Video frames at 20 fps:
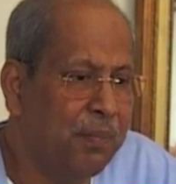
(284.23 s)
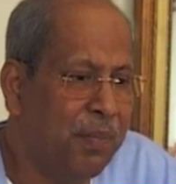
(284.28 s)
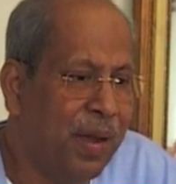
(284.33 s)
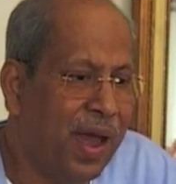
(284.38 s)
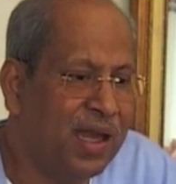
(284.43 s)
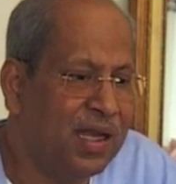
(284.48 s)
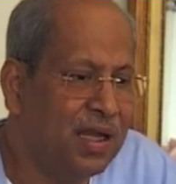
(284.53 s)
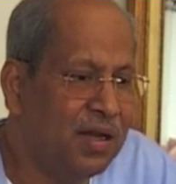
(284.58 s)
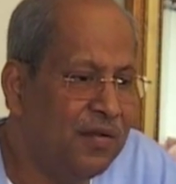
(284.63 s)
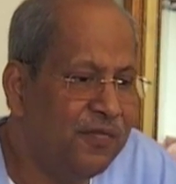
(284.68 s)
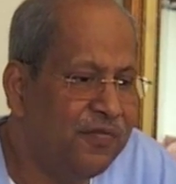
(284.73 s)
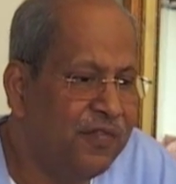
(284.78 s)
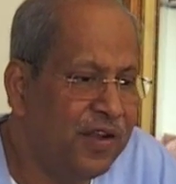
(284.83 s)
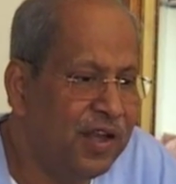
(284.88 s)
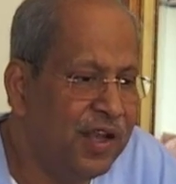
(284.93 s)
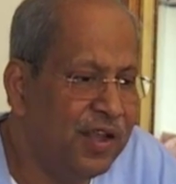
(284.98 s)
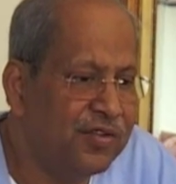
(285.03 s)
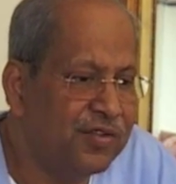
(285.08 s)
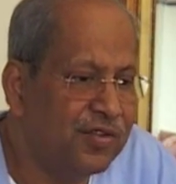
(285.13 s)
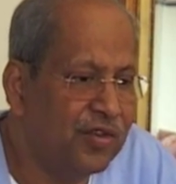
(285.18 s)
A
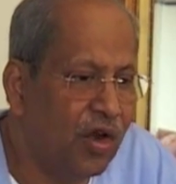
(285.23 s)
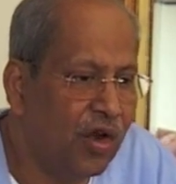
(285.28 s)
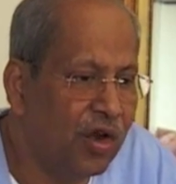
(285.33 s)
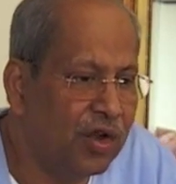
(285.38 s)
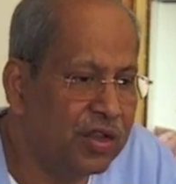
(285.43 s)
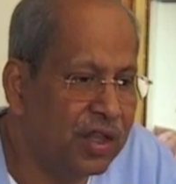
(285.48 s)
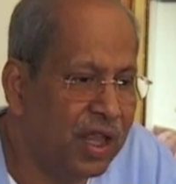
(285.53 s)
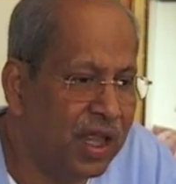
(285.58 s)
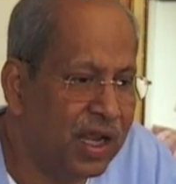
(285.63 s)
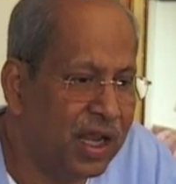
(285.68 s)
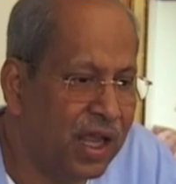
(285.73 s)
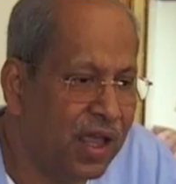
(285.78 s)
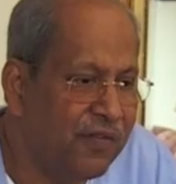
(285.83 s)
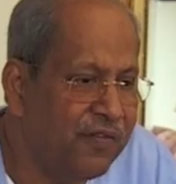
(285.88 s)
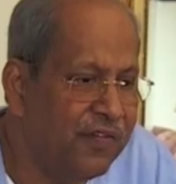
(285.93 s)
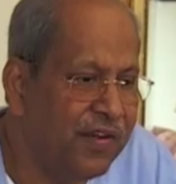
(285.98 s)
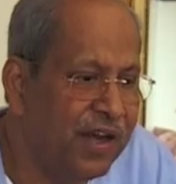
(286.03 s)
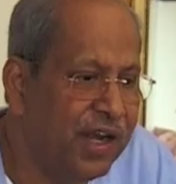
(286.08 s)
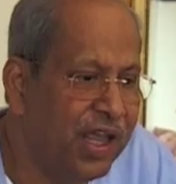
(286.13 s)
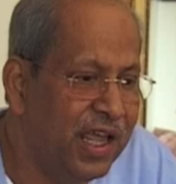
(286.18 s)
battlefield is not
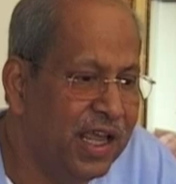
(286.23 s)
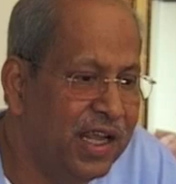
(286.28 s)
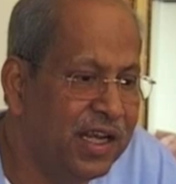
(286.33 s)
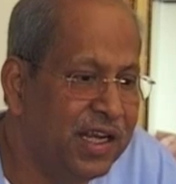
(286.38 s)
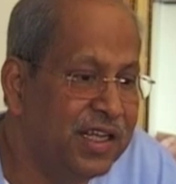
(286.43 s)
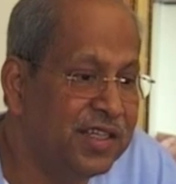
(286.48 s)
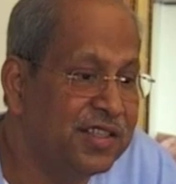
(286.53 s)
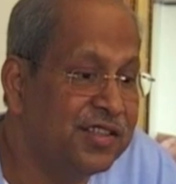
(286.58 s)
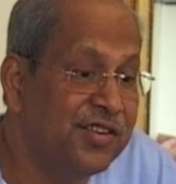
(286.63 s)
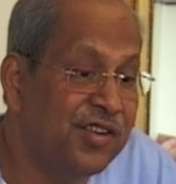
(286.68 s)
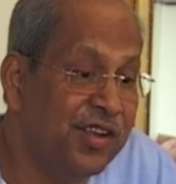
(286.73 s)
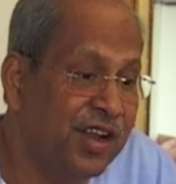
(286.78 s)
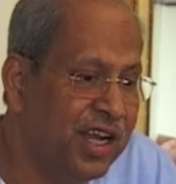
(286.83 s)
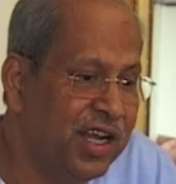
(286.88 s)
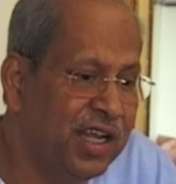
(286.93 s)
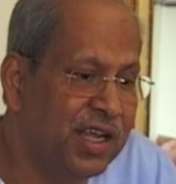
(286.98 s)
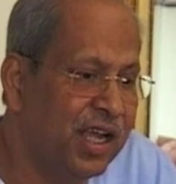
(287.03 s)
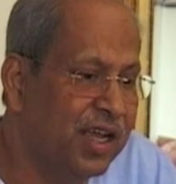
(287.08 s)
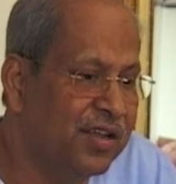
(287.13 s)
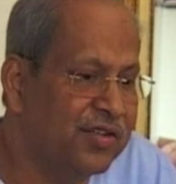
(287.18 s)
there every day in his
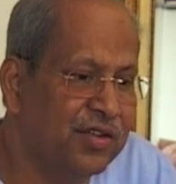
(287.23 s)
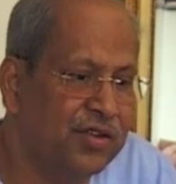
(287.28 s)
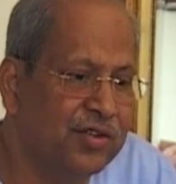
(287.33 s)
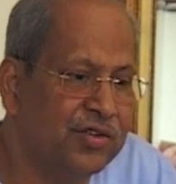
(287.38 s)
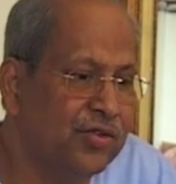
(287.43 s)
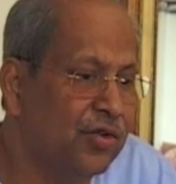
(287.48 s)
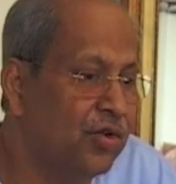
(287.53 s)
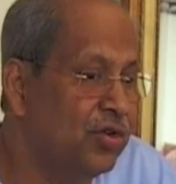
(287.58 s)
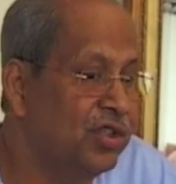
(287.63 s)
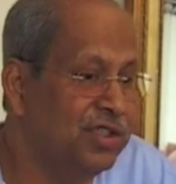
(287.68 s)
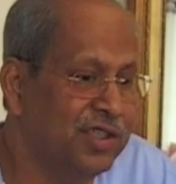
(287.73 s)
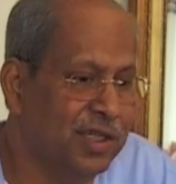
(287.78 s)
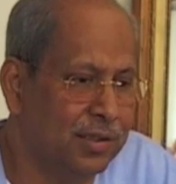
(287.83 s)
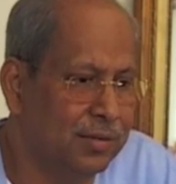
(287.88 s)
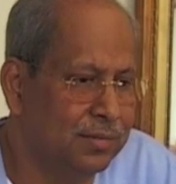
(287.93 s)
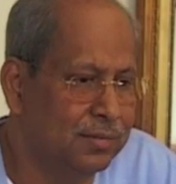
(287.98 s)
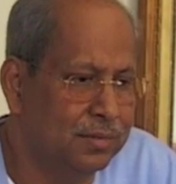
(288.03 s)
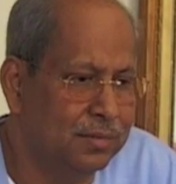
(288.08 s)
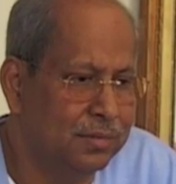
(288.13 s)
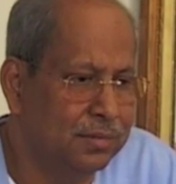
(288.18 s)
training as a
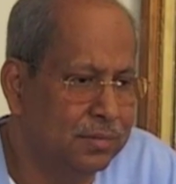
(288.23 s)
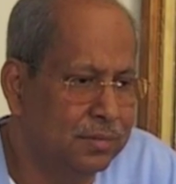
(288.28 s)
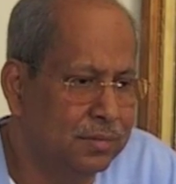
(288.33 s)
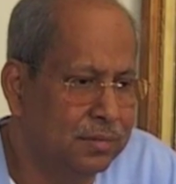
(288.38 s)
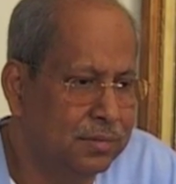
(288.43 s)
soldier.